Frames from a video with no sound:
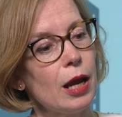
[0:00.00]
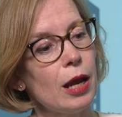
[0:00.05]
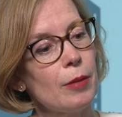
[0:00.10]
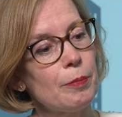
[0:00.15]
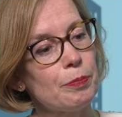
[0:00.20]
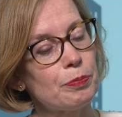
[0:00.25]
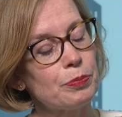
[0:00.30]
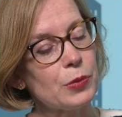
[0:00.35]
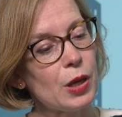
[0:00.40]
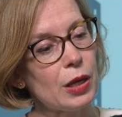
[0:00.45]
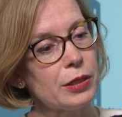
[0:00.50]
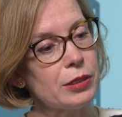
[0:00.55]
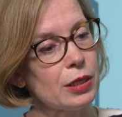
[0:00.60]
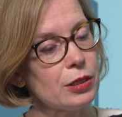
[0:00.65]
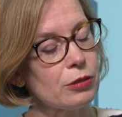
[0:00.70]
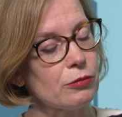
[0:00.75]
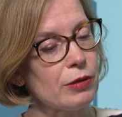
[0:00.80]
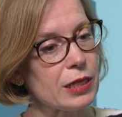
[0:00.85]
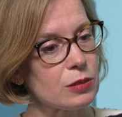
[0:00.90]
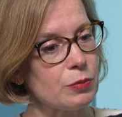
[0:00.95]

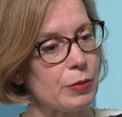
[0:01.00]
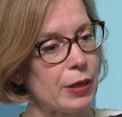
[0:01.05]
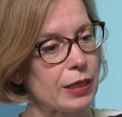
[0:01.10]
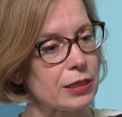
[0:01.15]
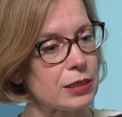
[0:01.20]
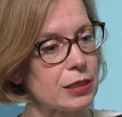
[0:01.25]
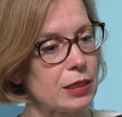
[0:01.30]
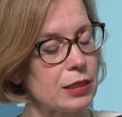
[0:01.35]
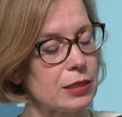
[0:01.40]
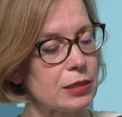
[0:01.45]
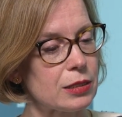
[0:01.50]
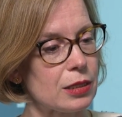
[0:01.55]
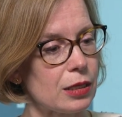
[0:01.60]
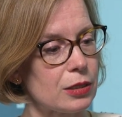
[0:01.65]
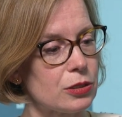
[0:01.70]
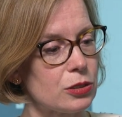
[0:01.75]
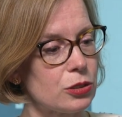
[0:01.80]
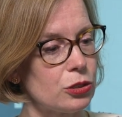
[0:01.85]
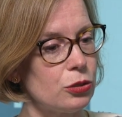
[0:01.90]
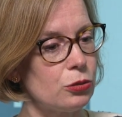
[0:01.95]
Another aspect is
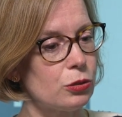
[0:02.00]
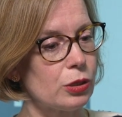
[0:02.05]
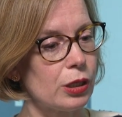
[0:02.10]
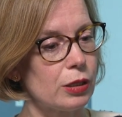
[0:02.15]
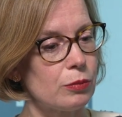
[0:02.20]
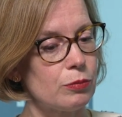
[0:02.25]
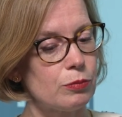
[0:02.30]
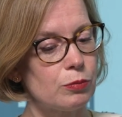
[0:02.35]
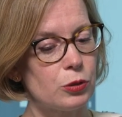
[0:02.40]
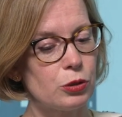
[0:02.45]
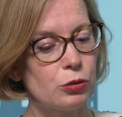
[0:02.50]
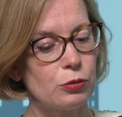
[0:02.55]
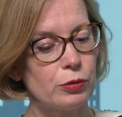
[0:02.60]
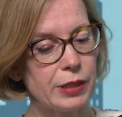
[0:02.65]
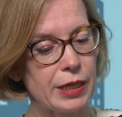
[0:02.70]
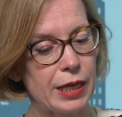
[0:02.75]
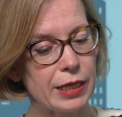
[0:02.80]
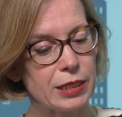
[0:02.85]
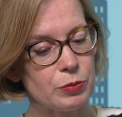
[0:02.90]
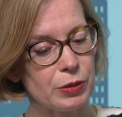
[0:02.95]
that you can
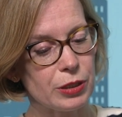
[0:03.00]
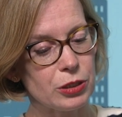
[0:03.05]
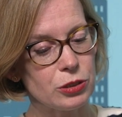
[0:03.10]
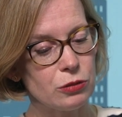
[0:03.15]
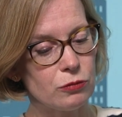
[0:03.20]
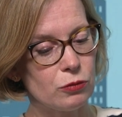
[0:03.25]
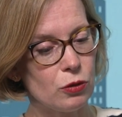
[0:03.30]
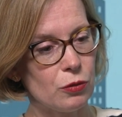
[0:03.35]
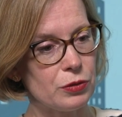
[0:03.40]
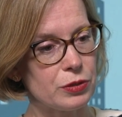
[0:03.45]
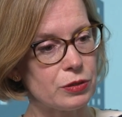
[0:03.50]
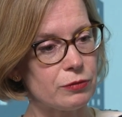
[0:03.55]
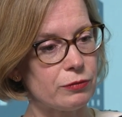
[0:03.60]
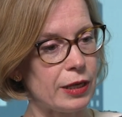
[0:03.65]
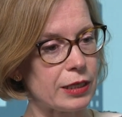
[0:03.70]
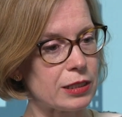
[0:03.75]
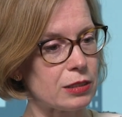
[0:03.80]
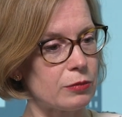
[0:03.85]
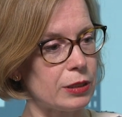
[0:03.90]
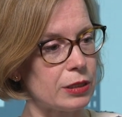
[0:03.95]
create, because you've got this
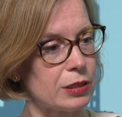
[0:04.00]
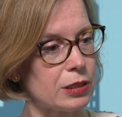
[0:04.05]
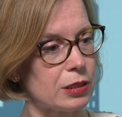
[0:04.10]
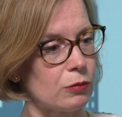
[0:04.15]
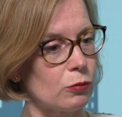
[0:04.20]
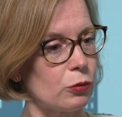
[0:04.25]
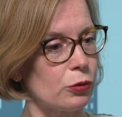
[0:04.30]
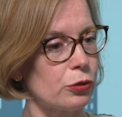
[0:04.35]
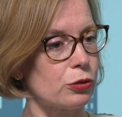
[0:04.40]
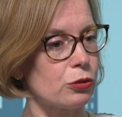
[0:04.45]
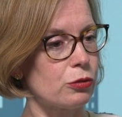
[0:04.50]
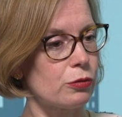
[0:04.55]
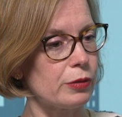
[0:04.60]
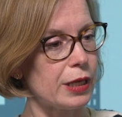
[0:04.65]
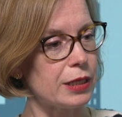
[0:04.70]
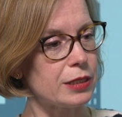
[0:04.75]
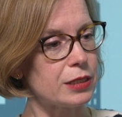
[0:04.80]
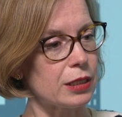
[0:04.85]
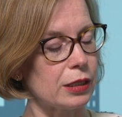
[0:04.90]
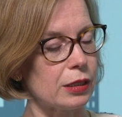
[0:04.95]
flexibility in what you're
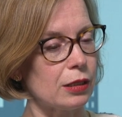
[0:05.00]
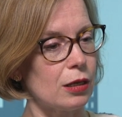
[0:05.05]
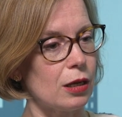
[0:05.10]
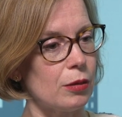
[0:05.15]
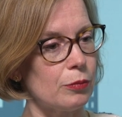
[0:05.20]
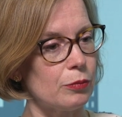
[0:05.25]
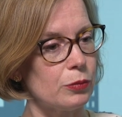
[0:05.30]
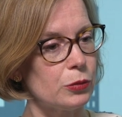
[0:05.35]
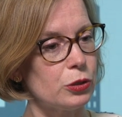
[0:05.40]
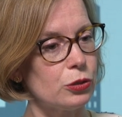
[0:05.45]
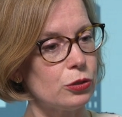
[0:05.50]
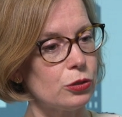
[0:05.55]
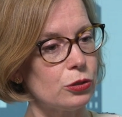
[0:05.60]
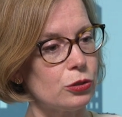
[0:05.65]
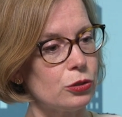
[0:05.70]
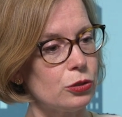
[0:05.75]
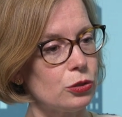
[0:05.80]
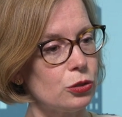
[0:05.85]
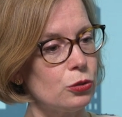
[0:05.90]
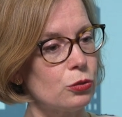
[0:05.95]
creating,
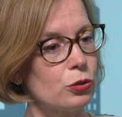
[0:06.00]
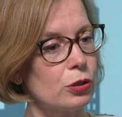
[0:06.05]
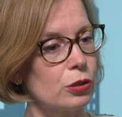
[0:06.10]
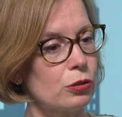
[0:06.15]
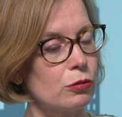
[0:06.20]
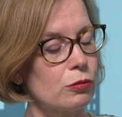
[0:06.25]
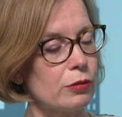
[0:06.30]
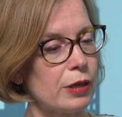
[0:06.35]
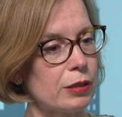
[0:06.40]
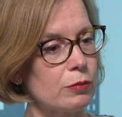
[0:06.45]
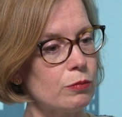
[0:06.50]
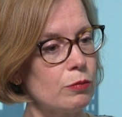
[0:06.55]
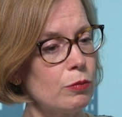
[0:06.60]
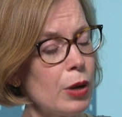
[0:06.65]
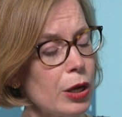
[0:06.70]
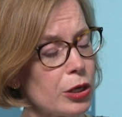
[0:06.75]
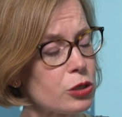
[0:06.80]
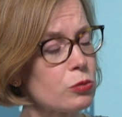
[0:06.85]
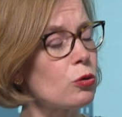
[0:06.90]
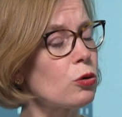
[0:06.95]
you can create
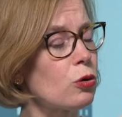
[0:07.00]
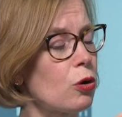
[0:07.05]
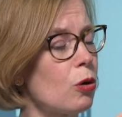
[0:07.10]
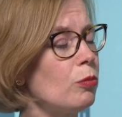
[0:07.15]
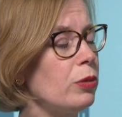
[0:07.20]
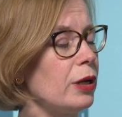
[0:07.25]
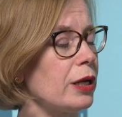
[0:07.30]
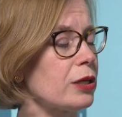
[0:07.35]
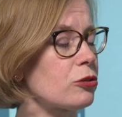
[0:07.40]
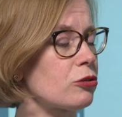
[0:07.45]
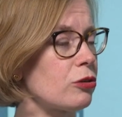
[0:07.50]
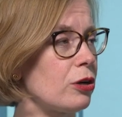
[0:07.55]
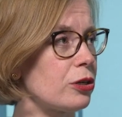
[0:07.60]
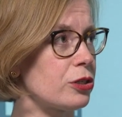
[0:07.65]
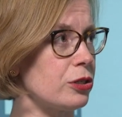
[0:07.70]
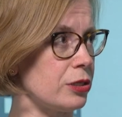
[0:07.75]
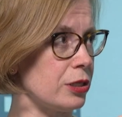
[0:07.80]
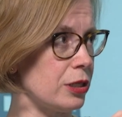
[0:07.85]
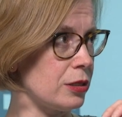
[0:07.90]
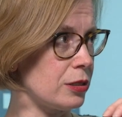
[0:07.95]
much more complex
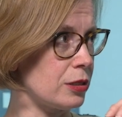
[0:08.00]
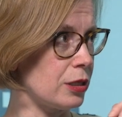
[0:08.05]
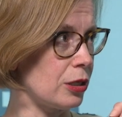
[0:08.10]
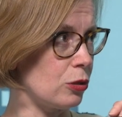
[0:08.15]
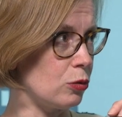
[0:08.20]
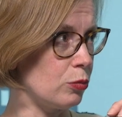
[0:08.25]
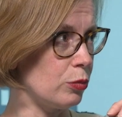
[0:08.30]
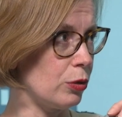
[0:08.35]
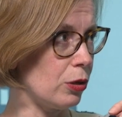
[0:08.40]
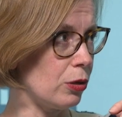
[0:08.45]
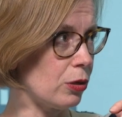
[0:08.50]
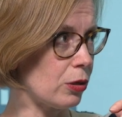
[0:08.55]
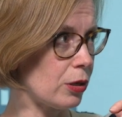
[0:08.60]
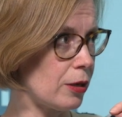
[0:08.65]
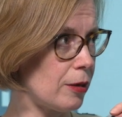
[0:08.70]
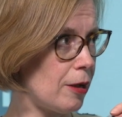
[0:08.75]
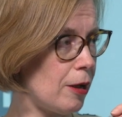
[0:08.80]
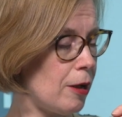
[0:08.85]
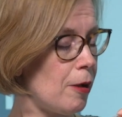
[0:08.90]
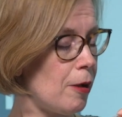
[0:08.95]
structures in a single block.